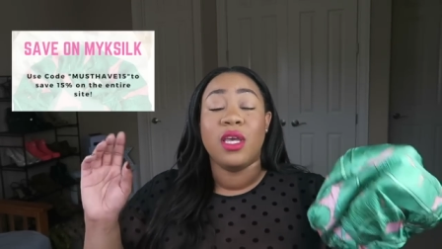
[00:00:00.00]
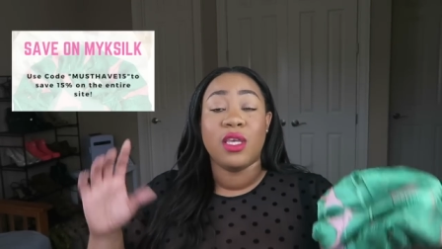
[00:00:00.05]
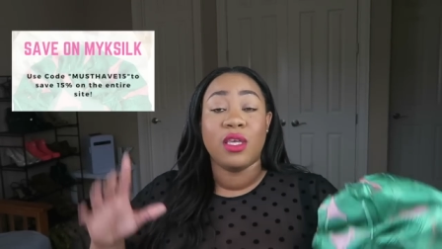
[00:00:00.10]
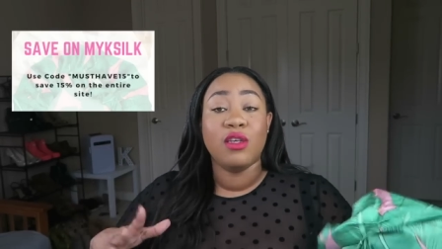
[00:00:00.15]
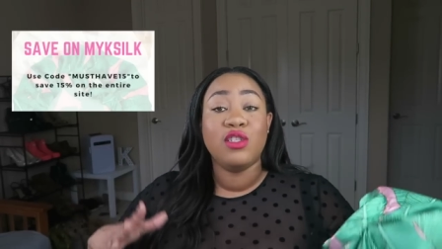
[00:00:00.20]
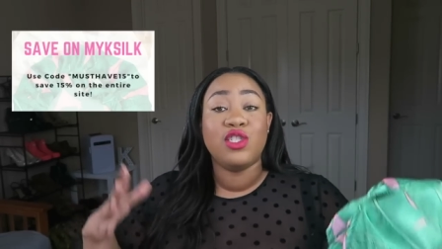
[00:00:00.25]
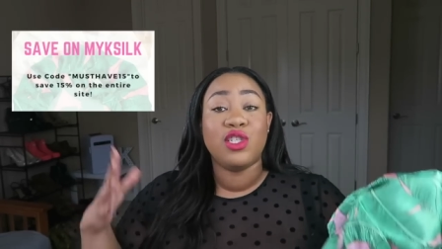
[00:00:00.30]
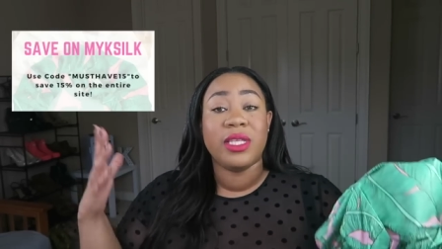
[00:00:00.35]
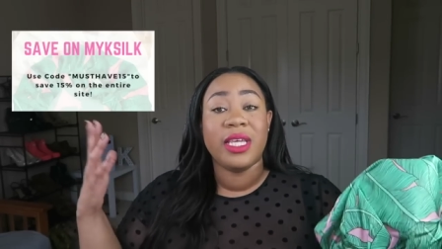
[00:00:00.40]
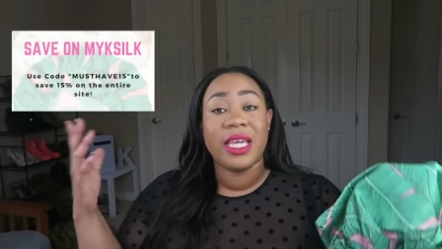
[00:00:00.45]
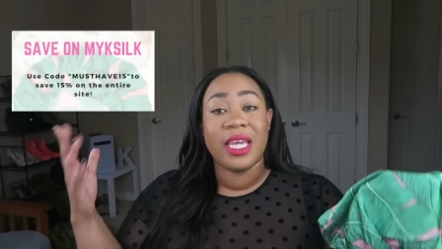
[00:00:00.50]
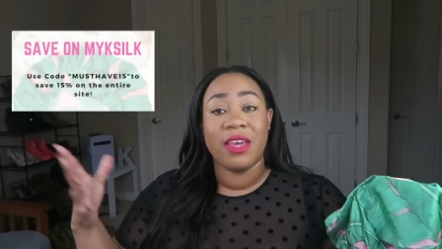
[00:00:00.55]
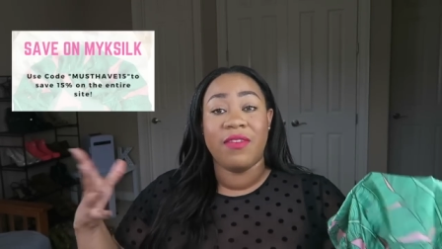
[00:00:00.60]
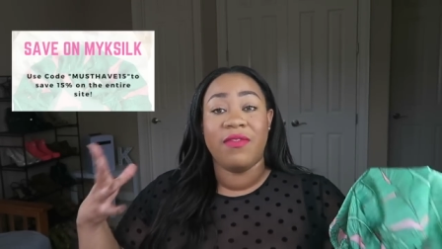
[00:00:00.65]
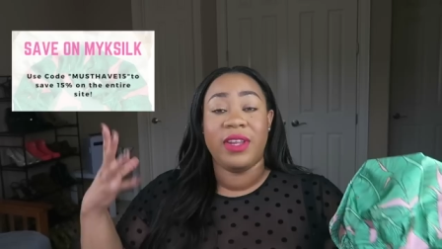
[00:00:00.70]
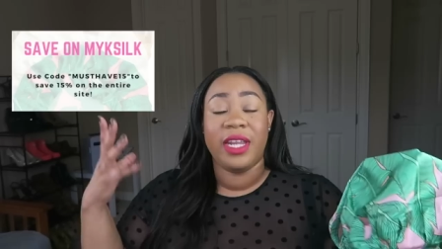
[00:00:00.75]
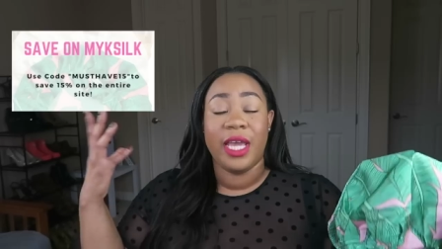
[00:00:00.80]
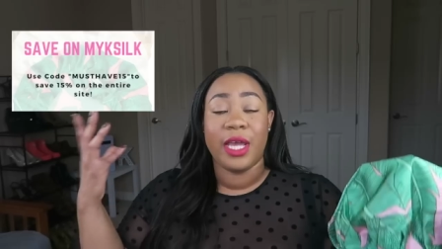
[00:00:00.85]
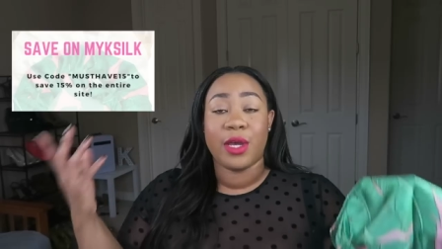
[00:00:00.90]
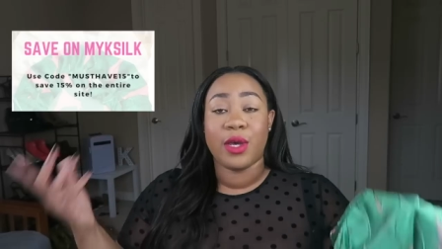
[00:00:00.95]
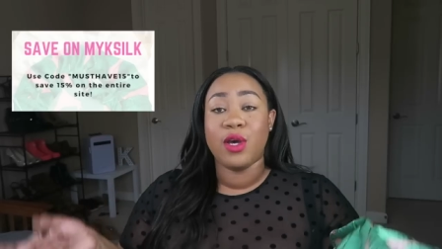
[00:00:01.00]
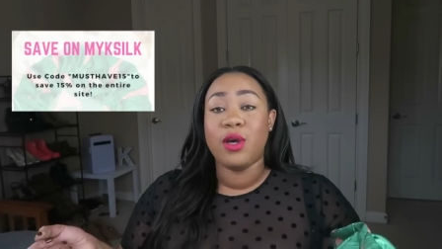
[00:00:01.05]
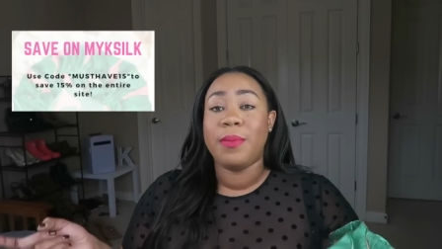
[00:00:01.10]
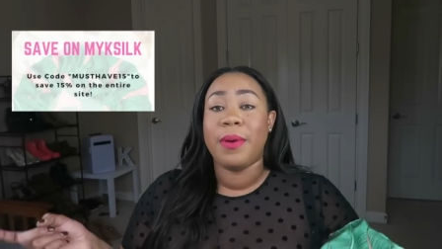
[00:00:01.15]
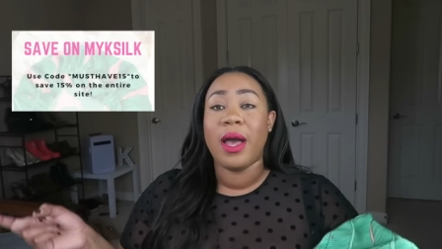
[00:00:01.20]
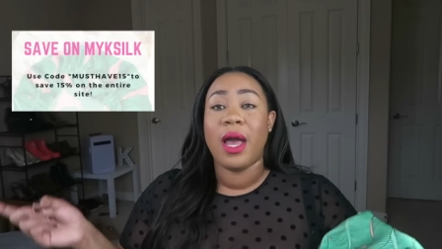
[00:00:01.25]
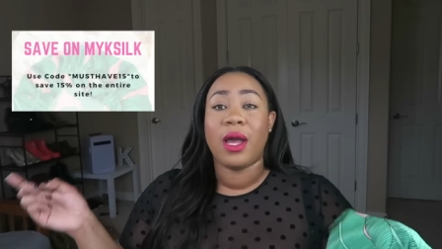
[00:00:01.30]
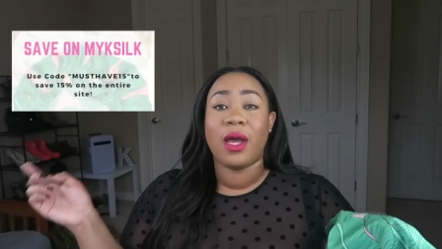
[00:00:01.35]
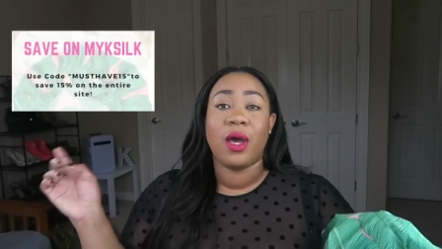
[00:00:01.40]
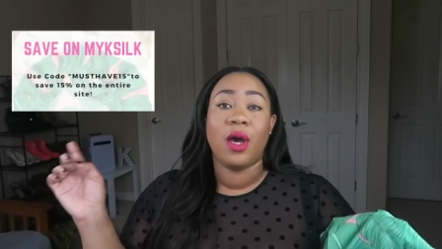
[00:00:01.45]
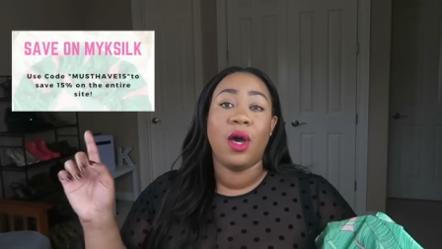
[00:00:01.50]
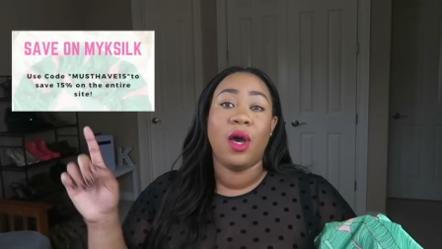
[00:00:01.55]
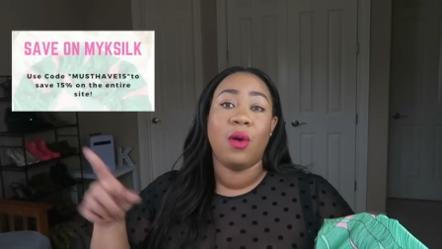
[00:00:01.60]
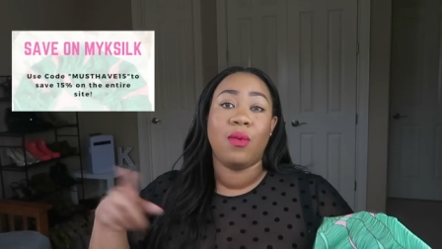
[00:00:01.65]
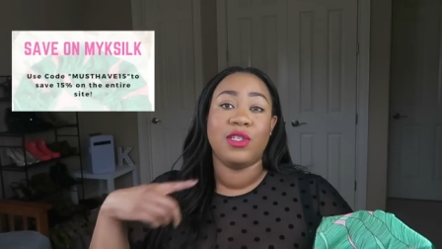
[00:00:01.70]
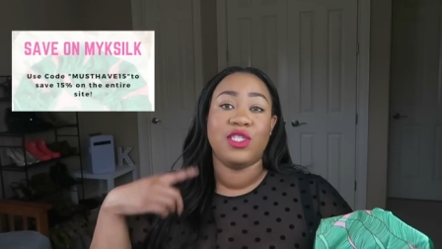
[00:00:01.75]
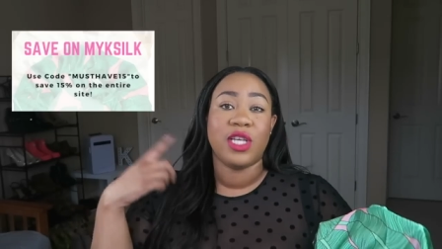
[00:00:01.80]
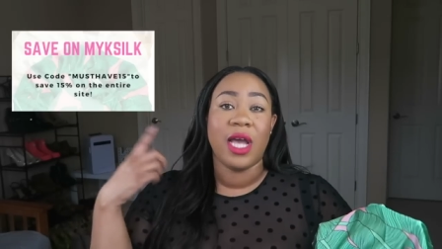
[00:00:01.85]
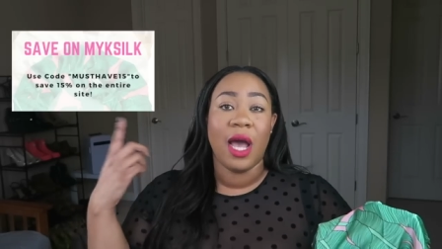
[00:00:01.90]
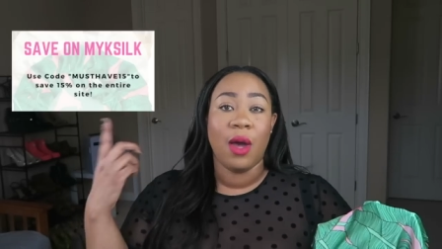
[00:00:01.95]
usually given a coupon code,
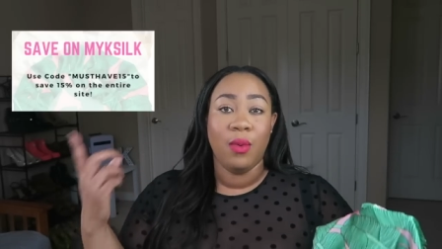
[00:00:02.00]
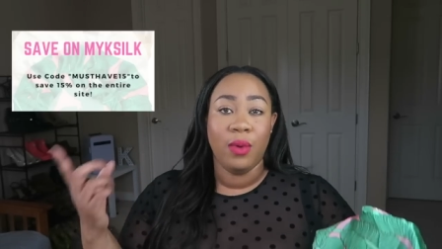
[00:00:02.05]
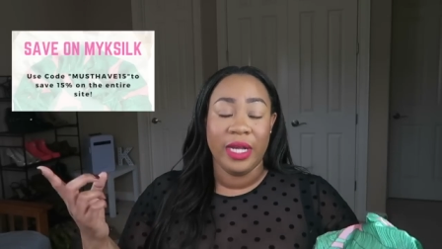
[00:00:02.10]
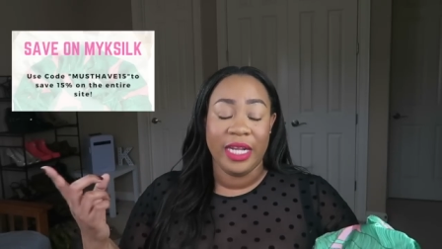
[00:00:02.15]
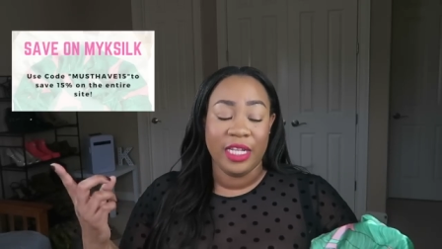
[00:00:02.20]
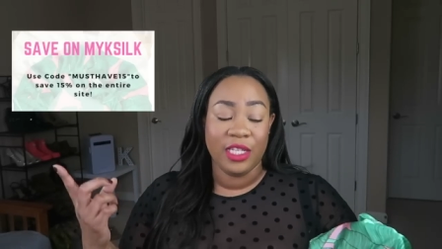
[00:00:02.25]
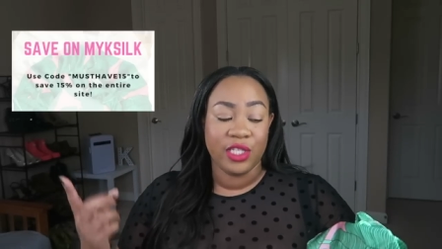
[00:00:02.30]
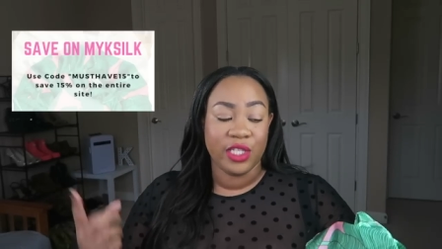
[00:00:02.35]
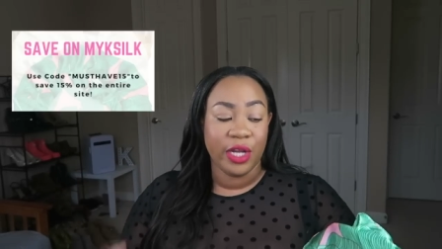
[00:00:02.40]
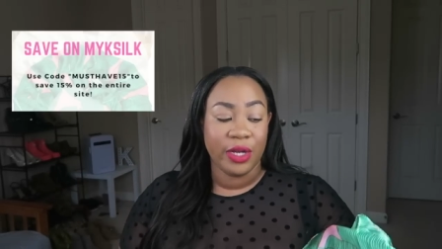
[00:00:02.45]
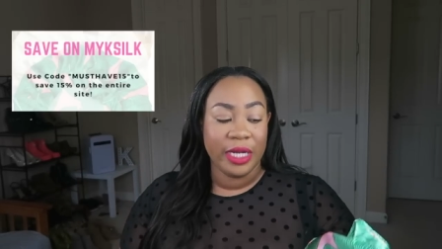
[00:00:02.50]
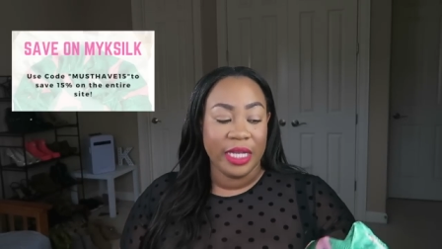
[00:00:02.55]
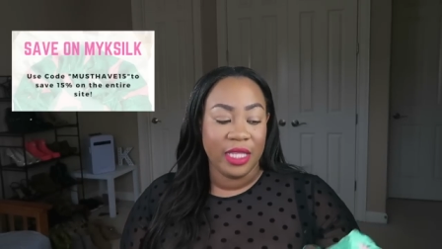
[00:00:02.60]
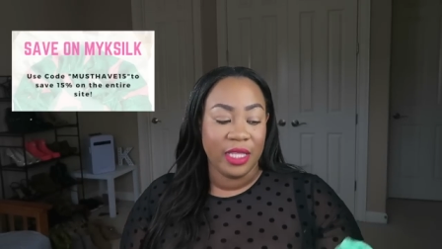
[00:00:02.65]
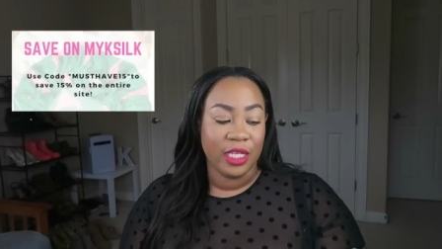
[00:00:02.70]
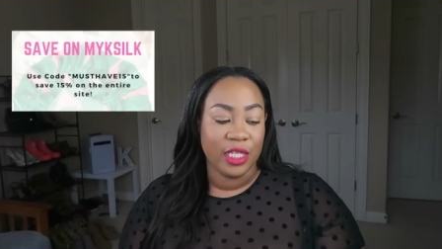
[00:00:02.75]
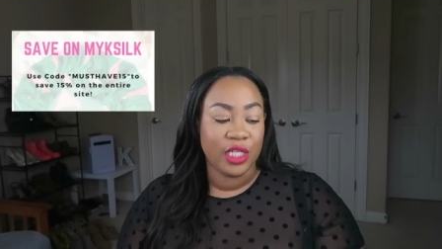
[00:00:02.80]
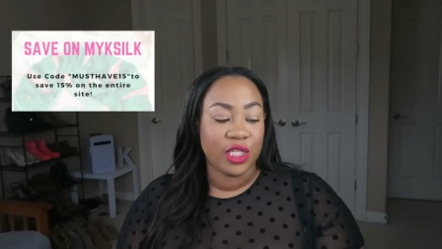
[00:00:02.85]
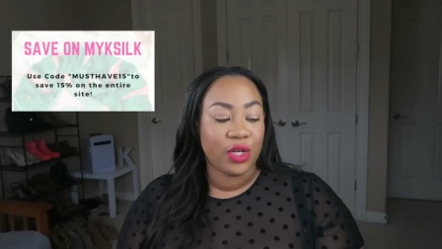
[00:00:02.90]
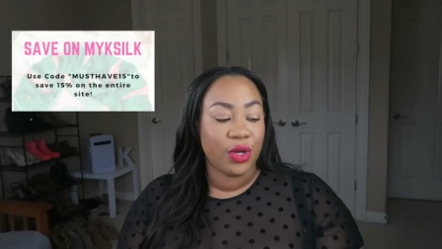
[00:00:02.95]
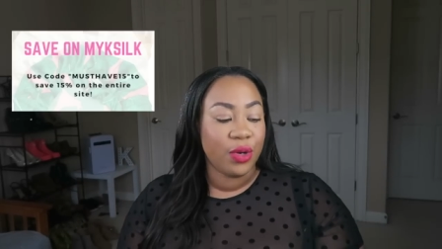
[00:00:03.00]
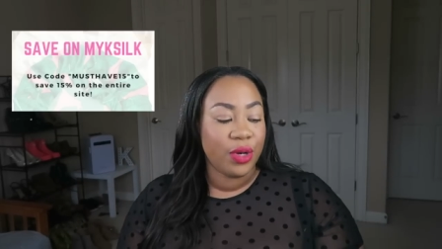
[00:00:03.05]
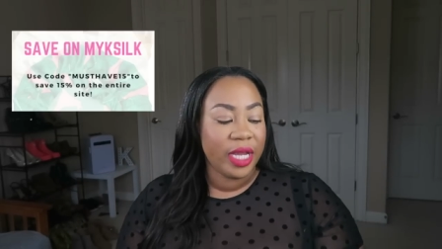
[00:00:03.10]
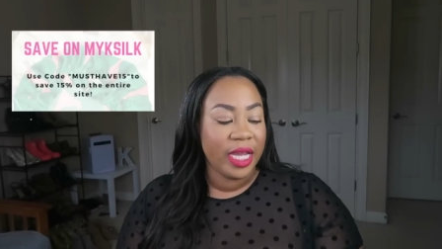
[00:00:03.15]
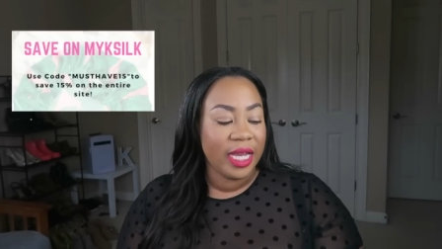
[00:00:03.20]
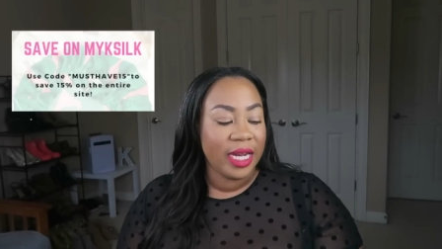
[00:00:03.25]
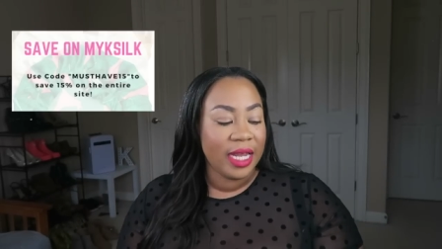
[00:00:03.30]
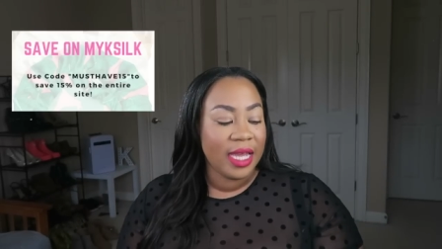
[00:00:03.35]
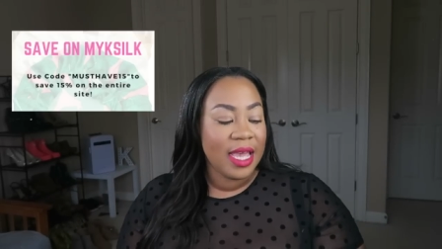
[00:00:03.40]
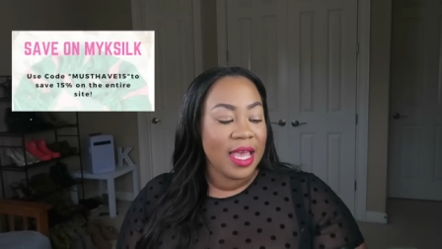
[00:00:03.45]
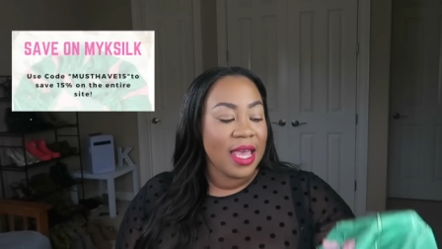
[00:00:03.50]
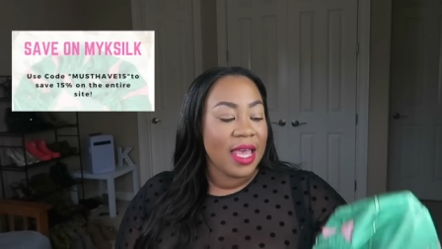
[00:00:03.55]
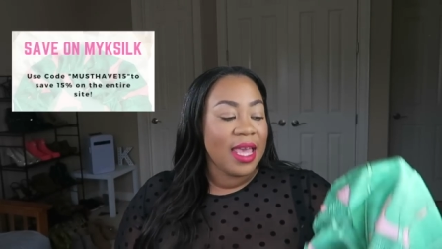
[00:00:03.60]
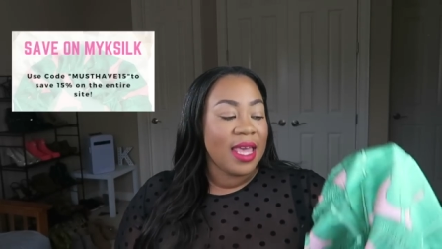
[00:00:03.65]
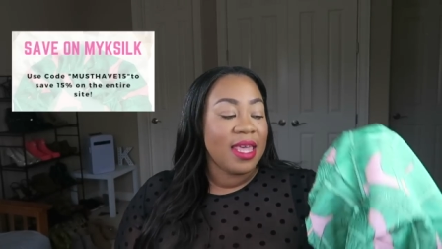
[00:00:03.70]
which I will insert in the screen.